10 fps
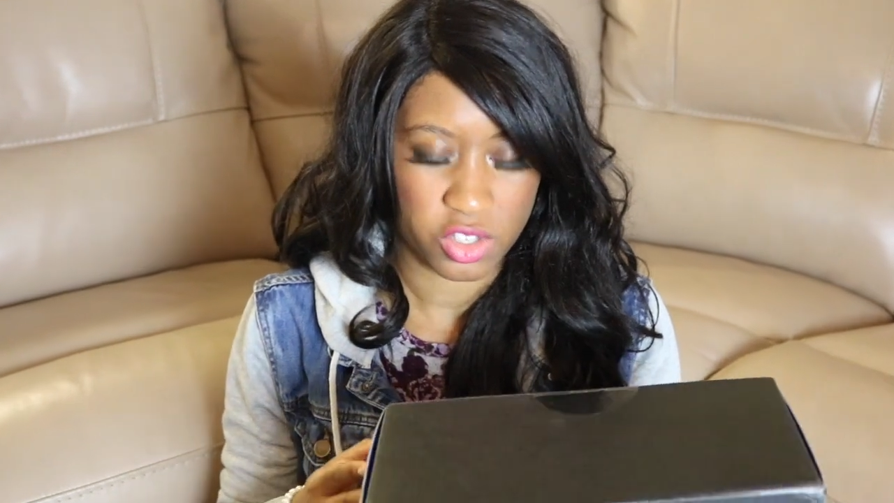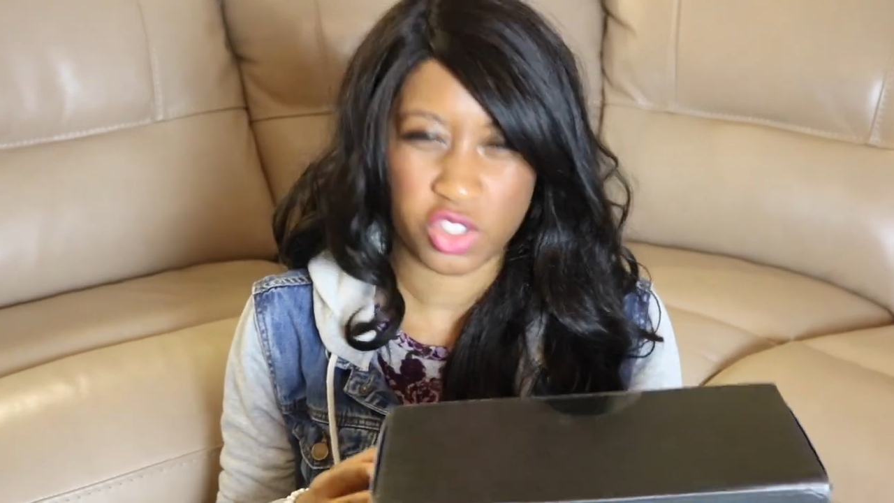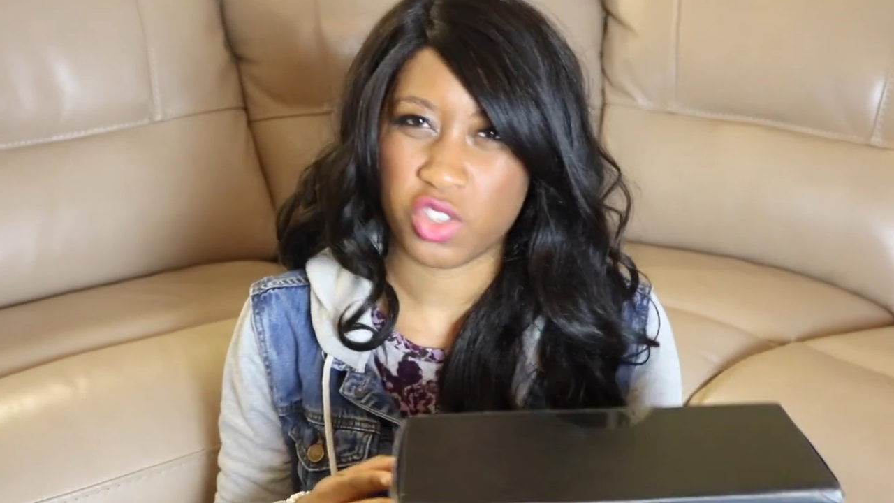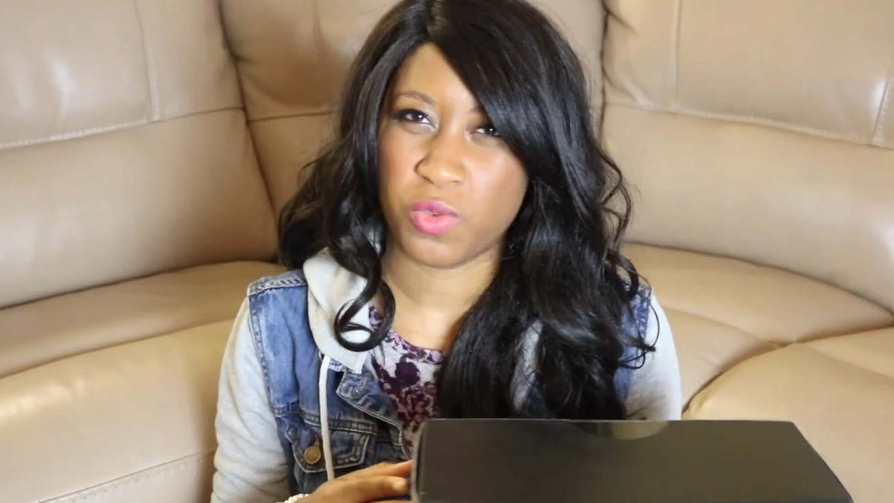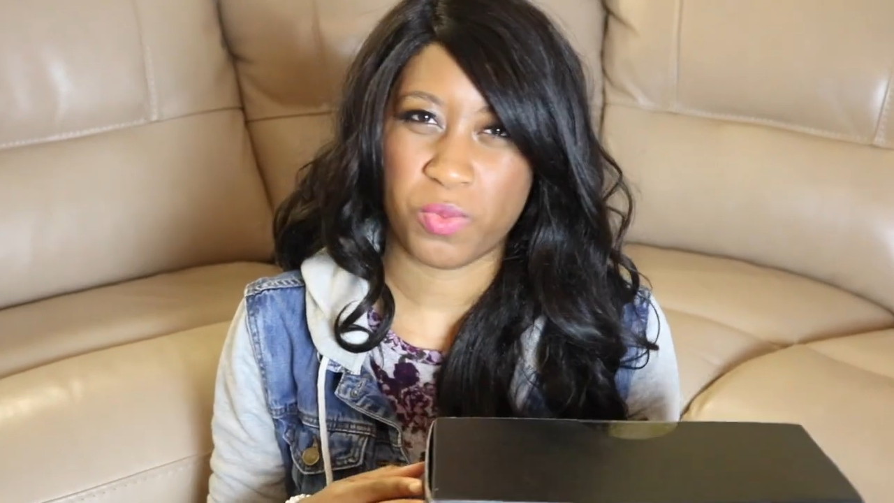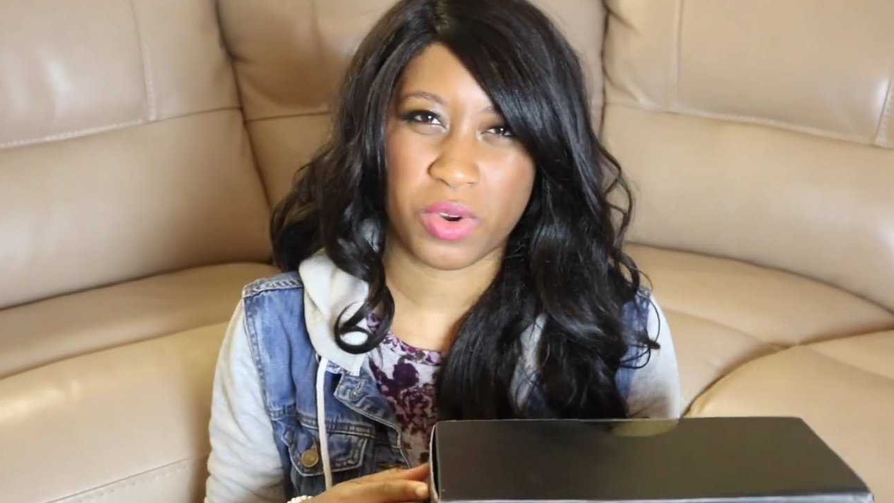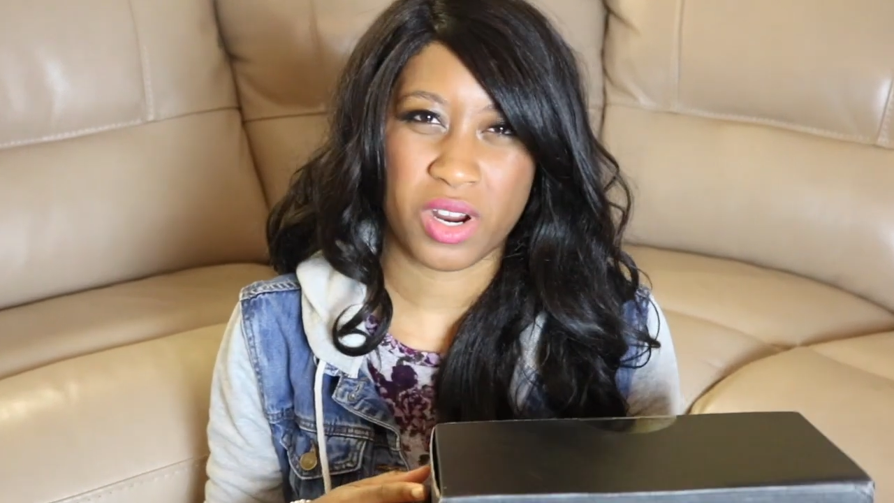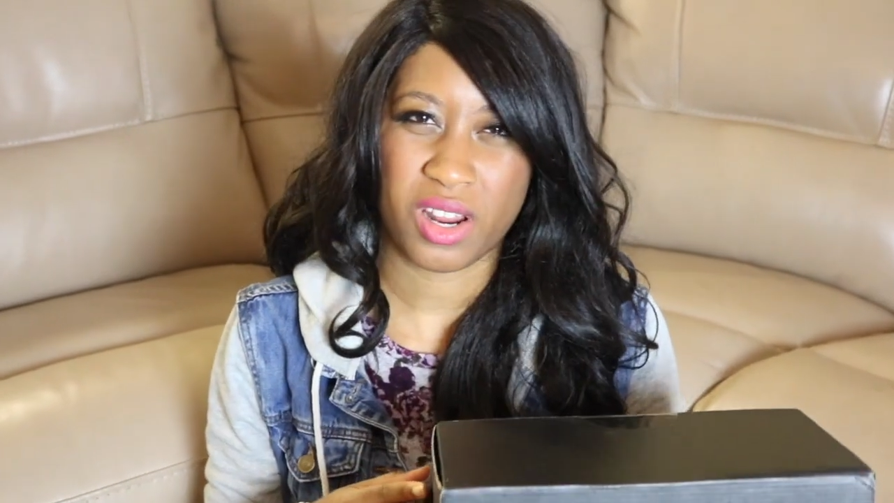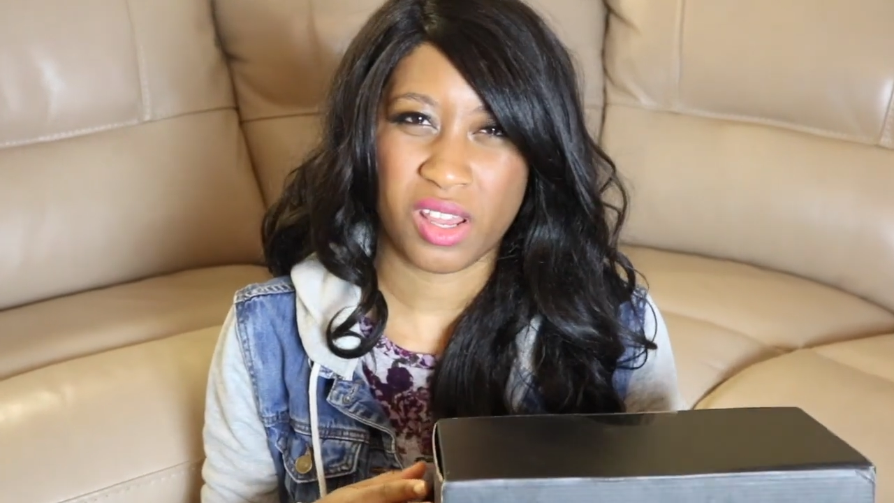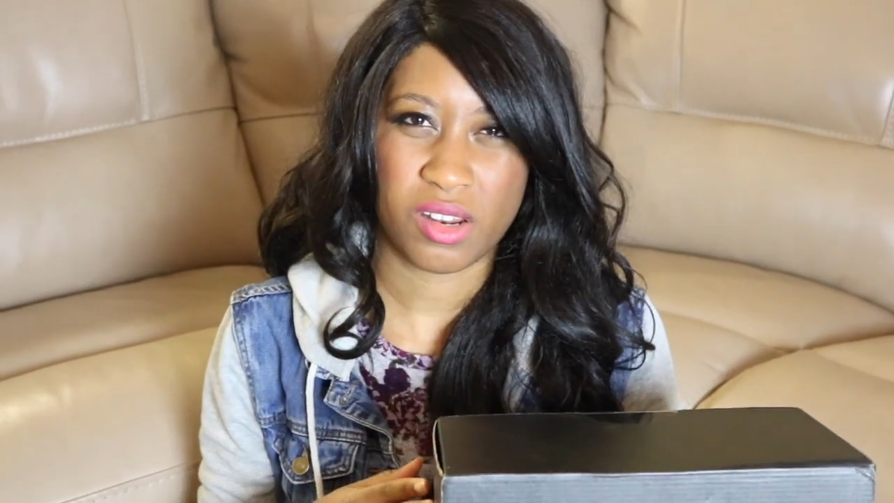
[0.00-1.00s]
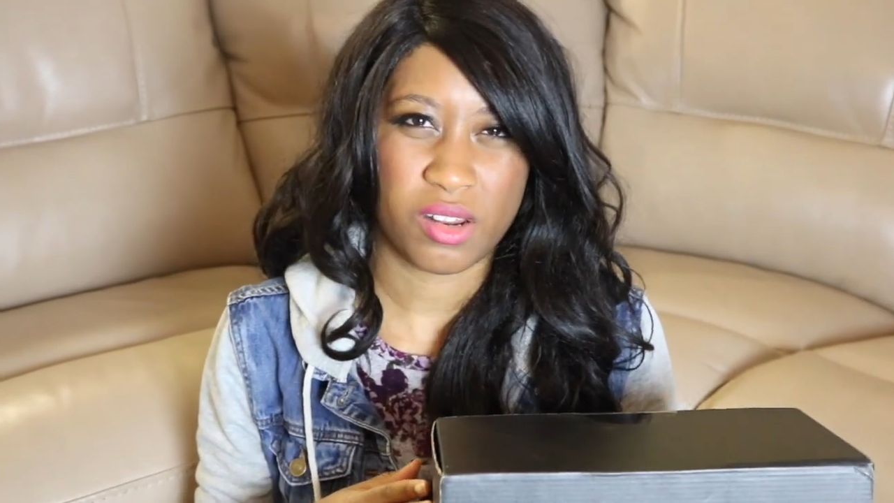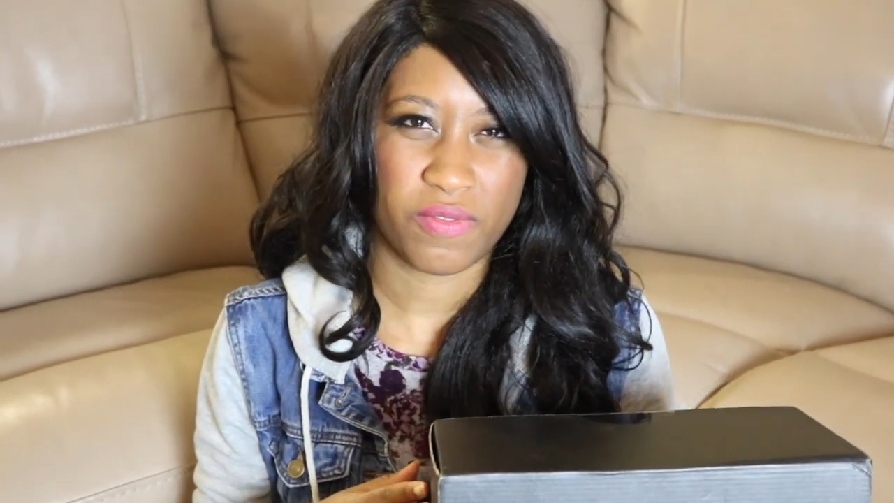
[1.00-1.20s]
super into